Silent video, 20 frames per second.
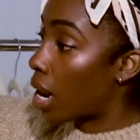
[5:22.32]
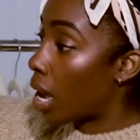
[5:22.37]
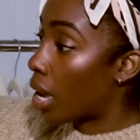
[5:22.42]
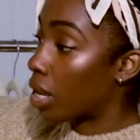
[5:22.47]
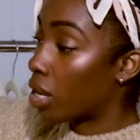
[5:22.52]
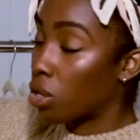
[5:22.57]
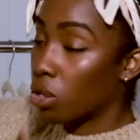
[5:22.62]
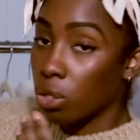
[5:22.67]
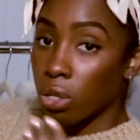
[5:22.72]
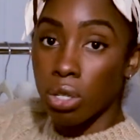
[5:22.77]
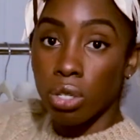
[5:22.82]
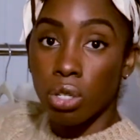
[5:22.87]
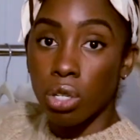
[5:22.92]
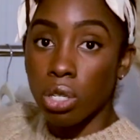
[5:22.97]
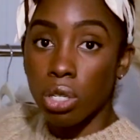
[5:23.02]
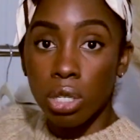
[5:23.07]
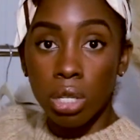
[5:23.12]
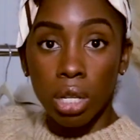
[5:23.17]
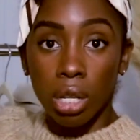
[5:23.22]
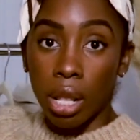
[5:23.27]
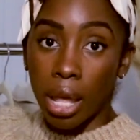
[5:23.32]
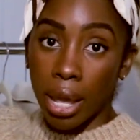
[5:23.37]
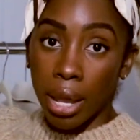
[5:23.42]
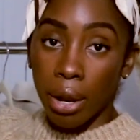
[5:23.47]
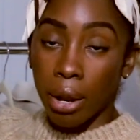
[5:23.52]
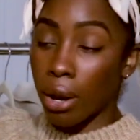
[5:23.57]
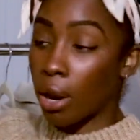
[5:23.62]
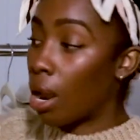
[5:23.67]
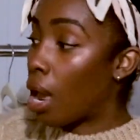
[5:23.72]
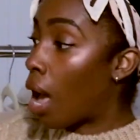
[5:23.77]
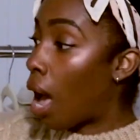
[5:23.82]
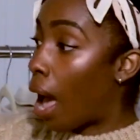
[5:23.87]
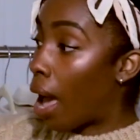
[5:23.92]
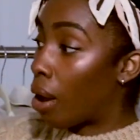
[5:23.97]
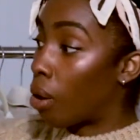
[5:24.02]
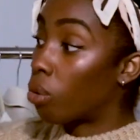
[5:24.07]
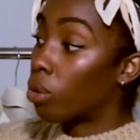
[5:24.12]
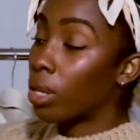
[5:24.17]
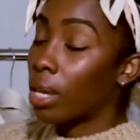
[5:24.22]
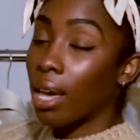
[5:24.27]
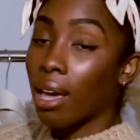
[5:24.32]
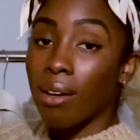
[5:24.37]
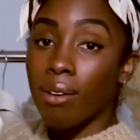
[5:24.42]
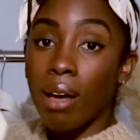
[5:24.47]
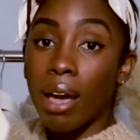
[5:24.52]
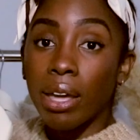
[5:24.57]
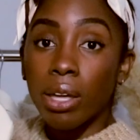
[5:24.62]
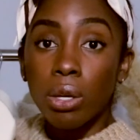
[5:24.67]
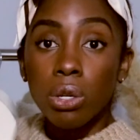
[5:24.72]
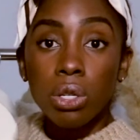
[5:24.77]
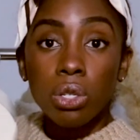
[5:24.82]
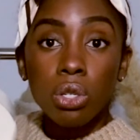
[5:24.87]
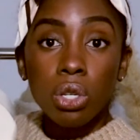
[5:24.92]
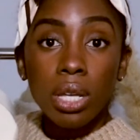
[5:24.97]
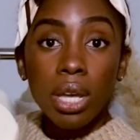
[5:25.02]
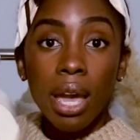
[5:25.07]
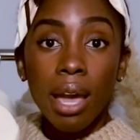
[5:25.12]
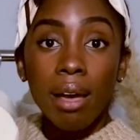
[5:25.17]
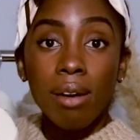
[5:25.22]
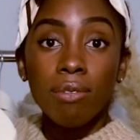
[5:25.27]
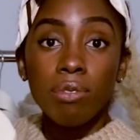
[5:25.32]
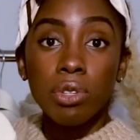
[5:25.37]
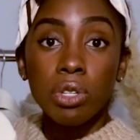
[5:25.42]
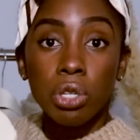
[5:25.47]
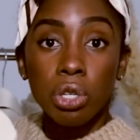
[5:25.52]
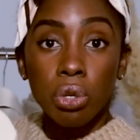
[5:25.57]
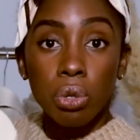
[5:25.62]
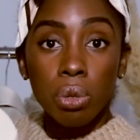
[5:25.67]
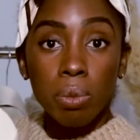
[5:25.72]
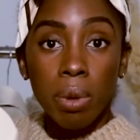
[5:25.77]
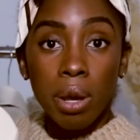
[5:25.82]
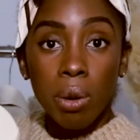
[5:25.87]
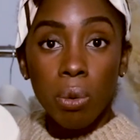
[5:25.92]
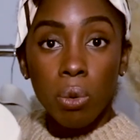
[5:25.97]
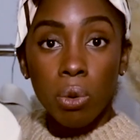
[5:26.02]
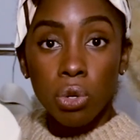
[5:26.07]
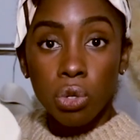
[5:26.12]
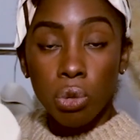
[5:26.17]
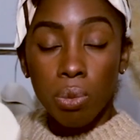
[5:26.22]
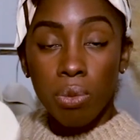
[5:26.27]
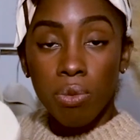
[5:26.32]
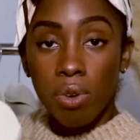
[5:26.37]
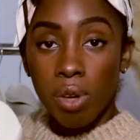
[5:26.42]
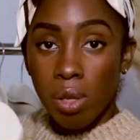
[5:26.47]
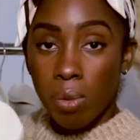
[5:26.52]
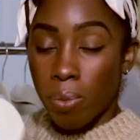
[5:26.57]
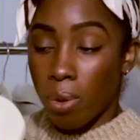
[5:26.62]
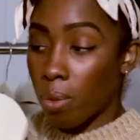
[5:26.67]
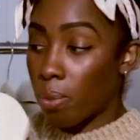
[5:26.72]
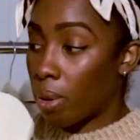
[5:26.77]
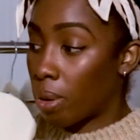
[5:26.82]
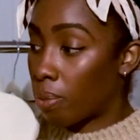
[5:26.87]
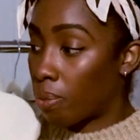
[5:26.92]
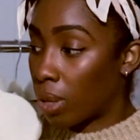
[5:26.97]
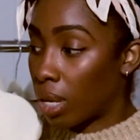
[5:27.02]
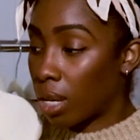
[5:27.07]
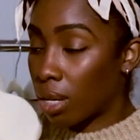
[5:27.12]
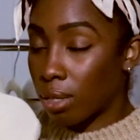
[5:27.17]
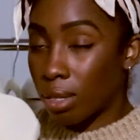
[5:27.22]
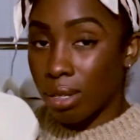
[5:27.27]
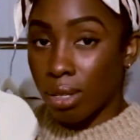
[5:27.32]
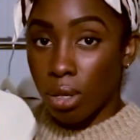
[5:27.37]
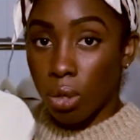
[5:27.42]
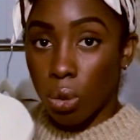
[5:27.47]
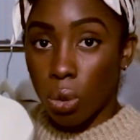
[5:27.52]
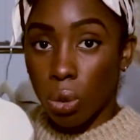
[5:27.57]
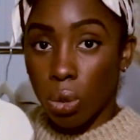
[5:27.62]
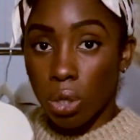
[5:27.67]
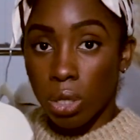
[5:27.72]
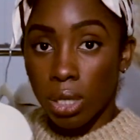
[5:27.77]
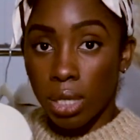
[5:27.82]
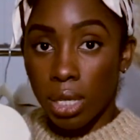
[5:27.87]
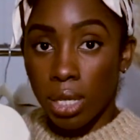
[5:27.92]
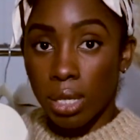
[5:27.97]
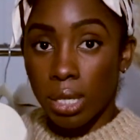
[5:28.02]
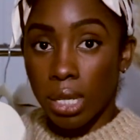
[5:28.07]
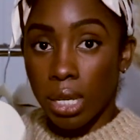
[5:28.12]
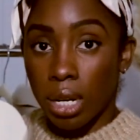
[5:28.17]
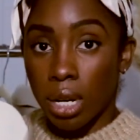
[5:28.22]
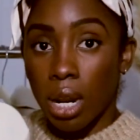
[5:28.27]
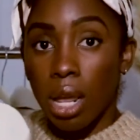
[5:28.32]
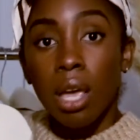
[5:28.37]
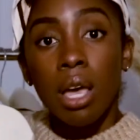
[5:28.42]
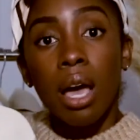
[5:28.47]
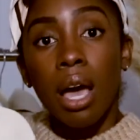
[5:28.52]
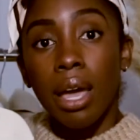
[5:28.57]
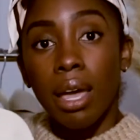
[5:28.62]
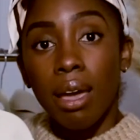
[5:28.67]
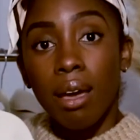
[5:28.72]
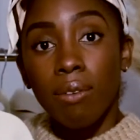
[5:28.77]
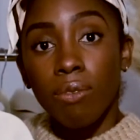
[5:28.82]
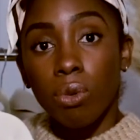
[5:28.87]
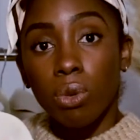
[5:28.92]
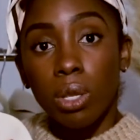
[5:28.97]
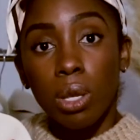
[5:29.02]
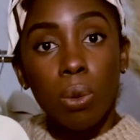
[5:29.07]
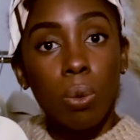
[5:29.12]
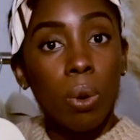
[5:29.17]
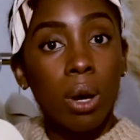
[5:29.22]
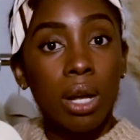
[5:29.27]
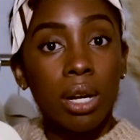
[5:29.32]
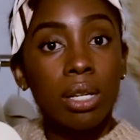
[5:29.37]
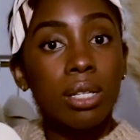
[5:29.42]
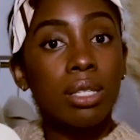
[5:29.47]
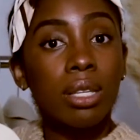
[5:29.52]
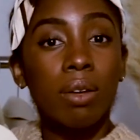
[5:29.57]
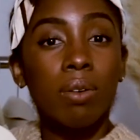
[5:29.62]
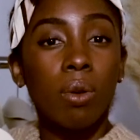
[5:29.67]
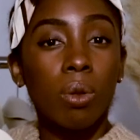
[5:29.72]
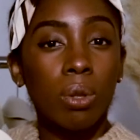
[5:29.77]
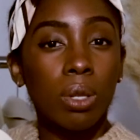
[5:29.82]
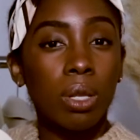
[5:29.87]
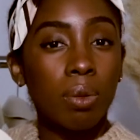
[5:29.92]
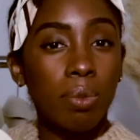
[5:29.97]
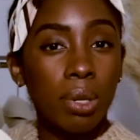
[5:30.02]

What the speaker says: I use it just to layer. I usually have 2 in my wardrobe available, but because it's a cooler season, I have only 1 because I'll